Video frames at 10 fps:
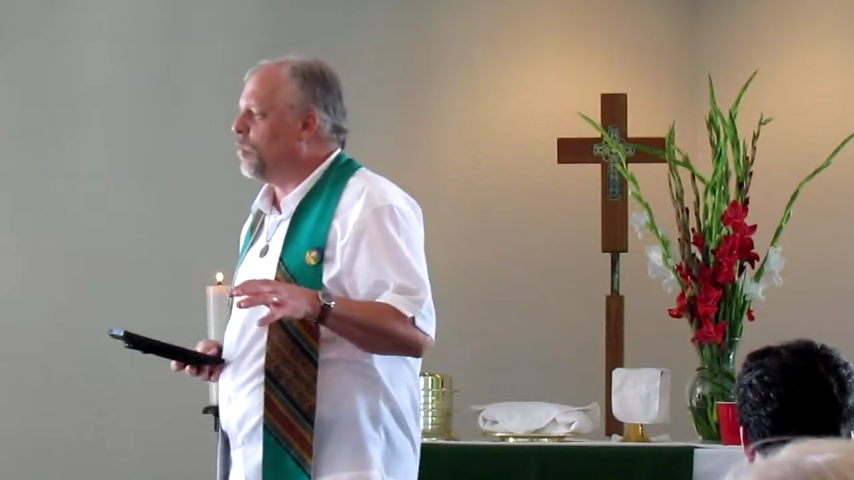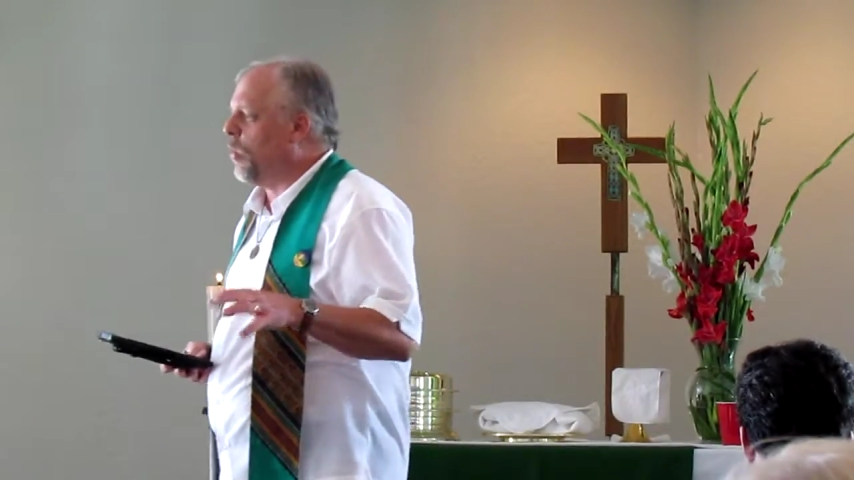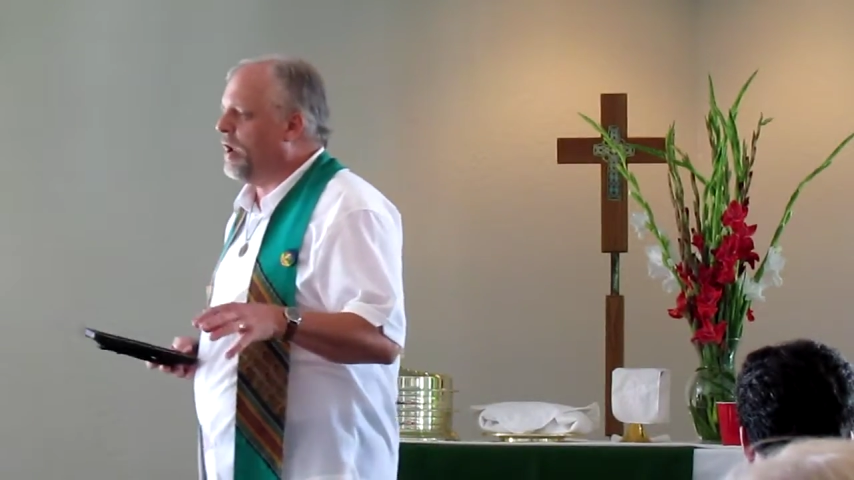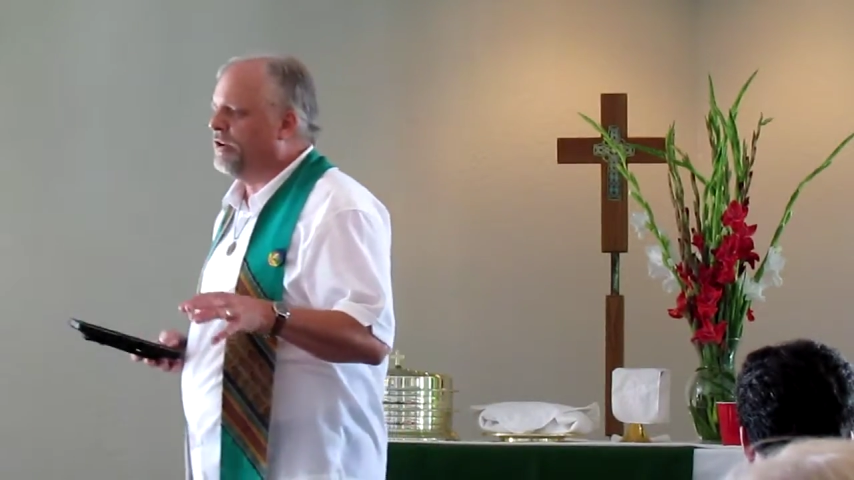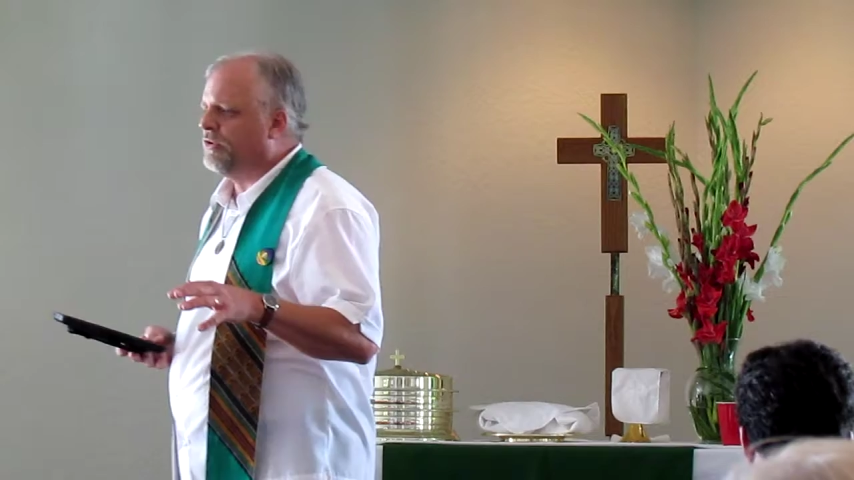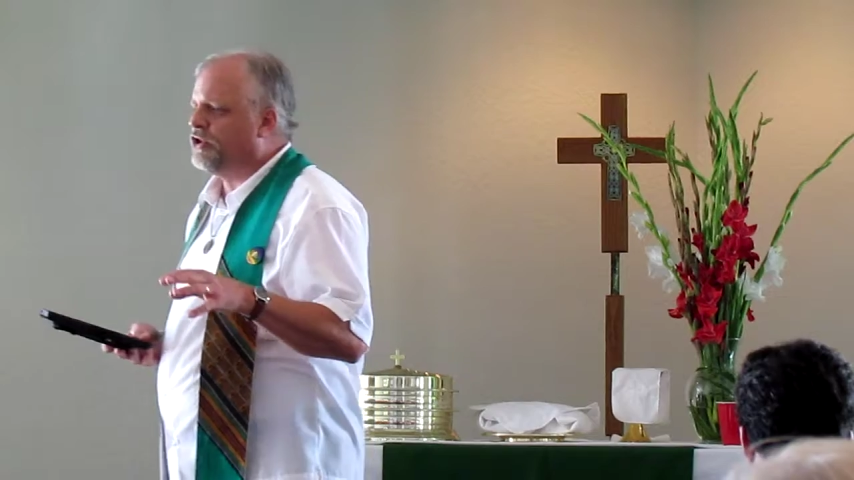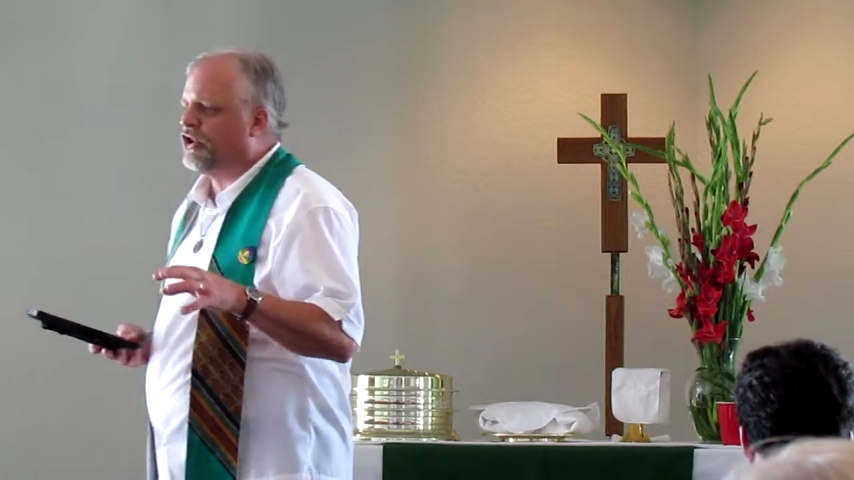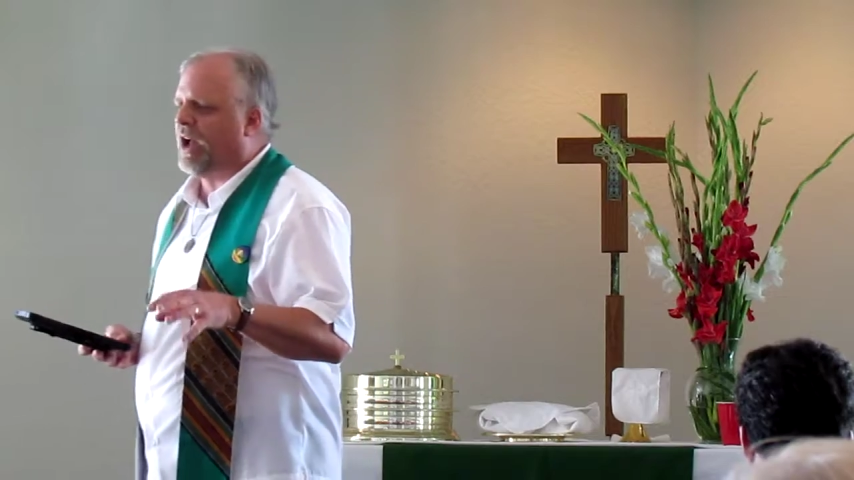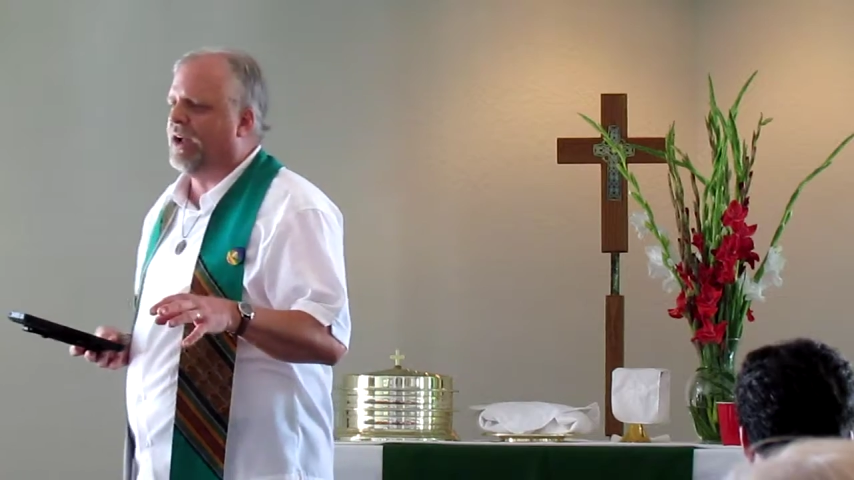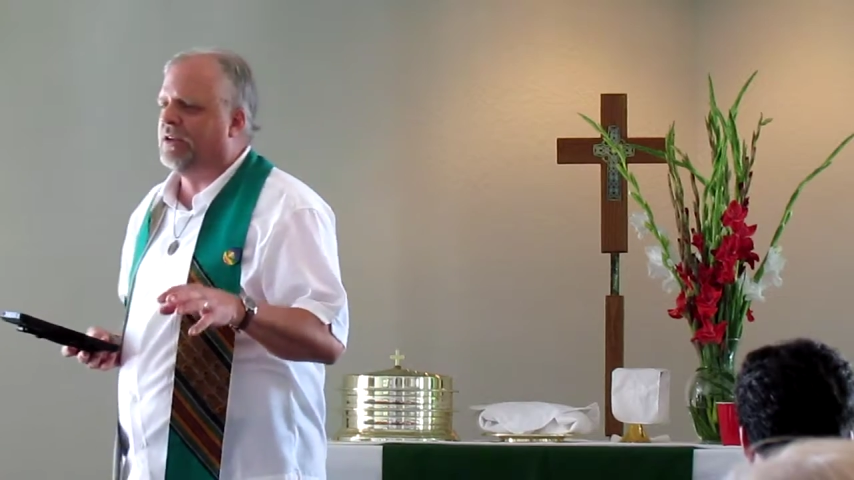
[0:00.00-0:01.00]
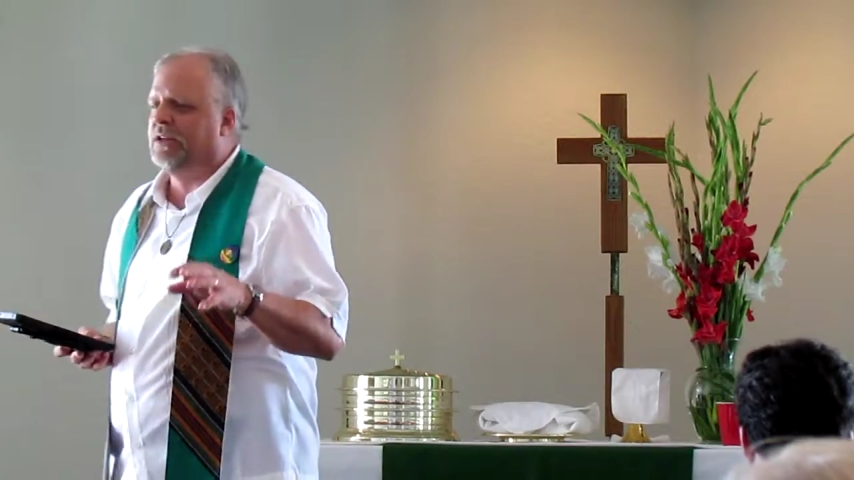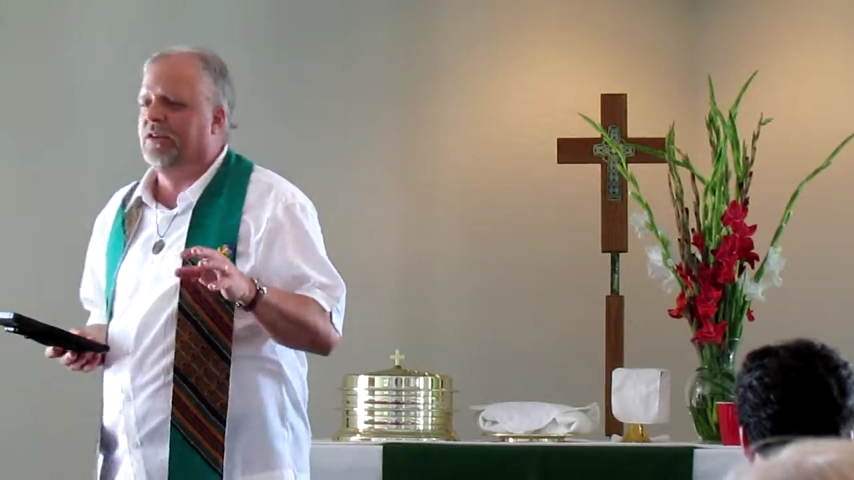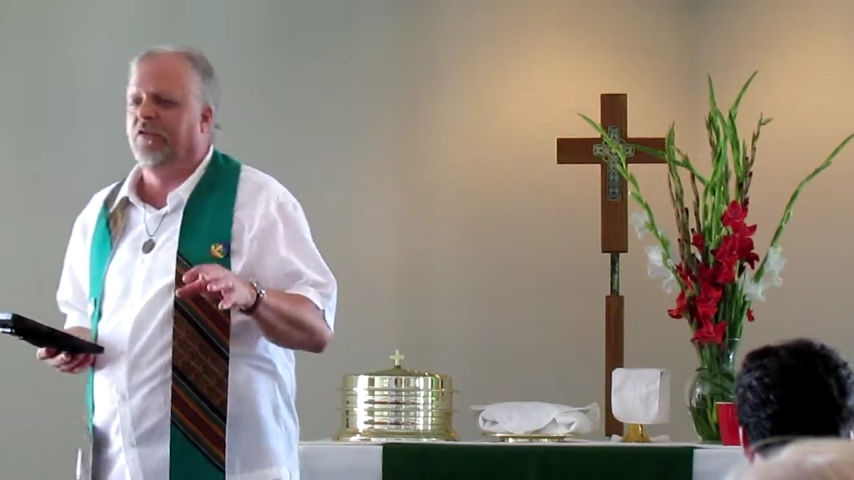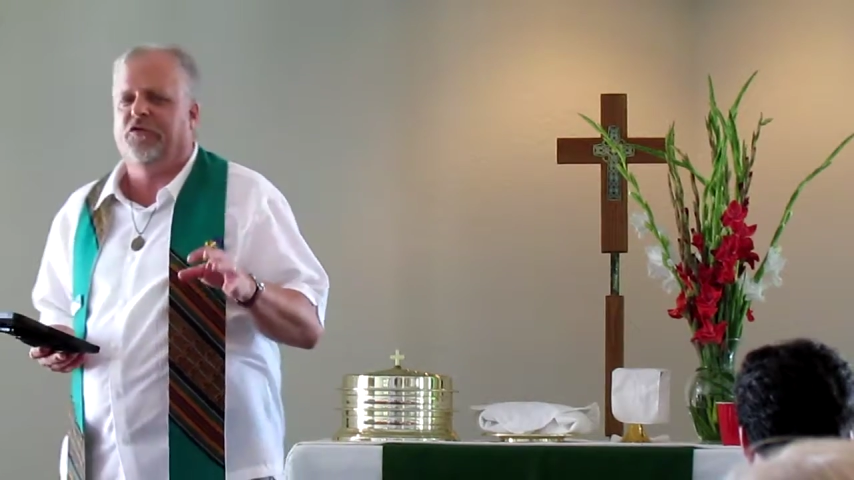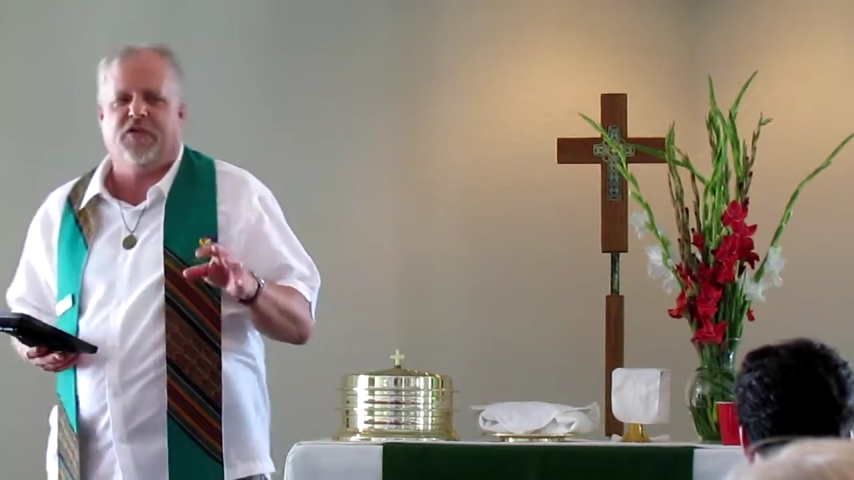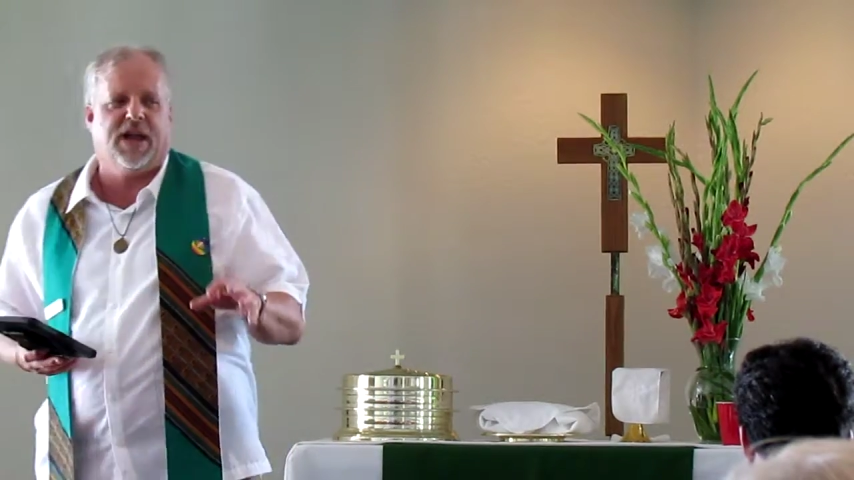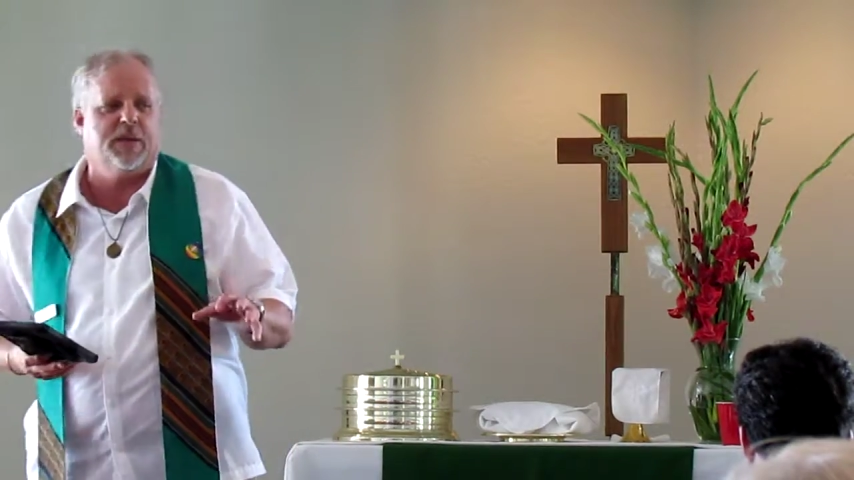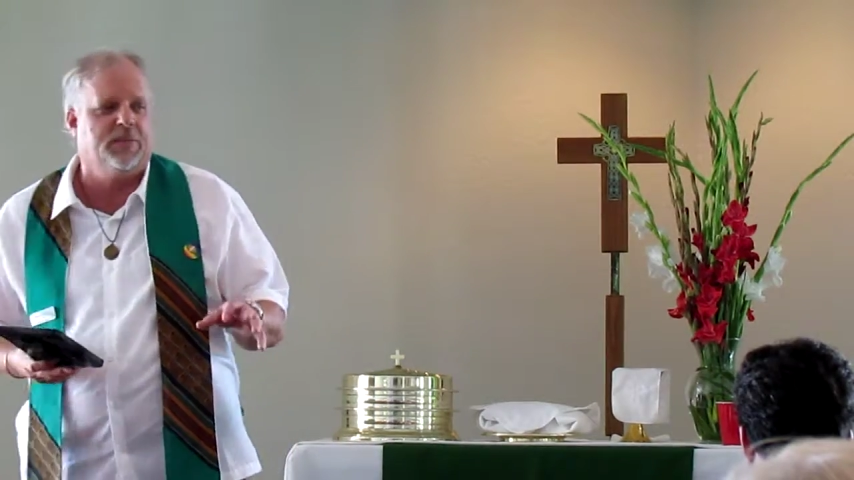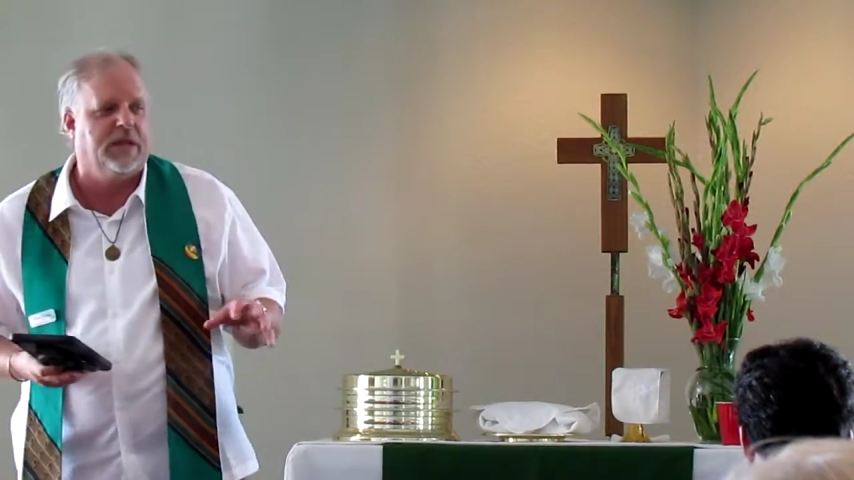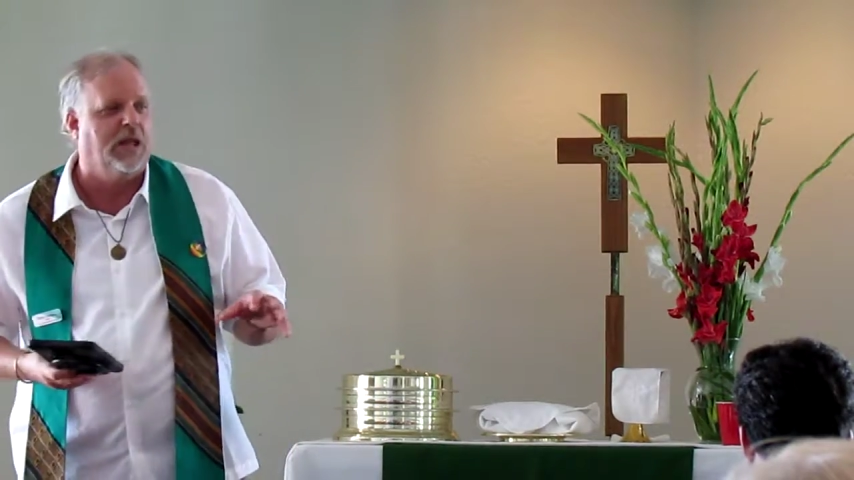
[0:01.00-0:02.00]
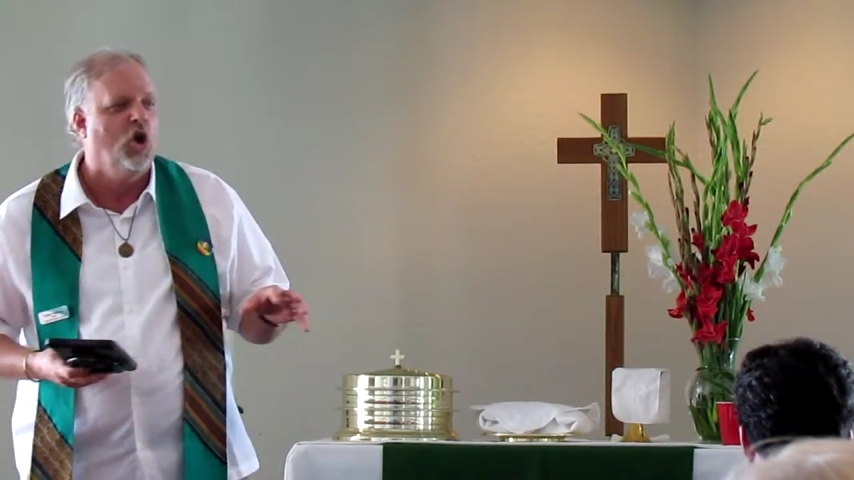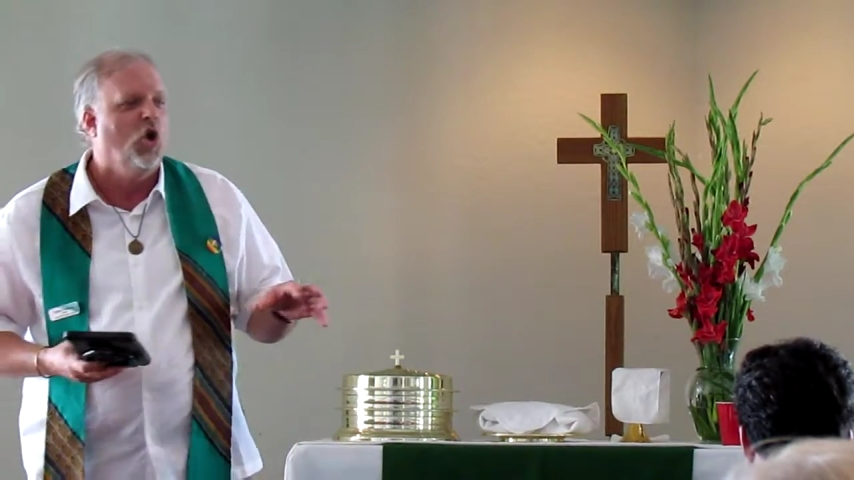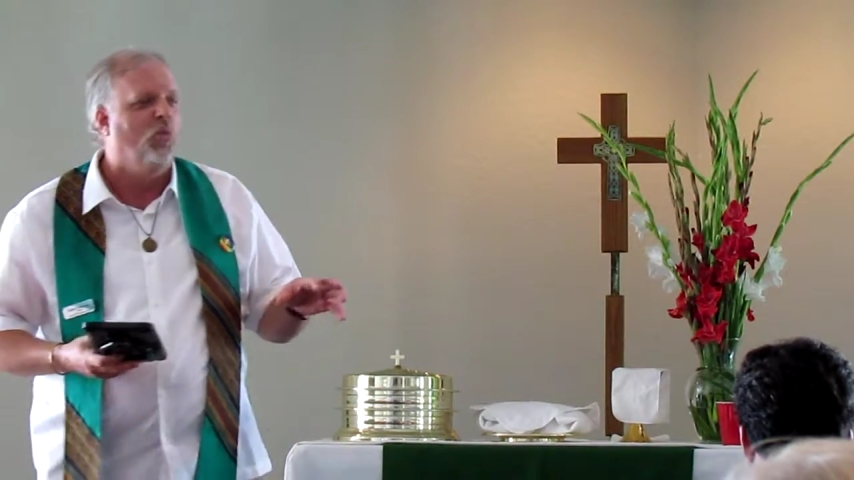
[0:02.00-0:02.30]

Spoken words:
one child in the family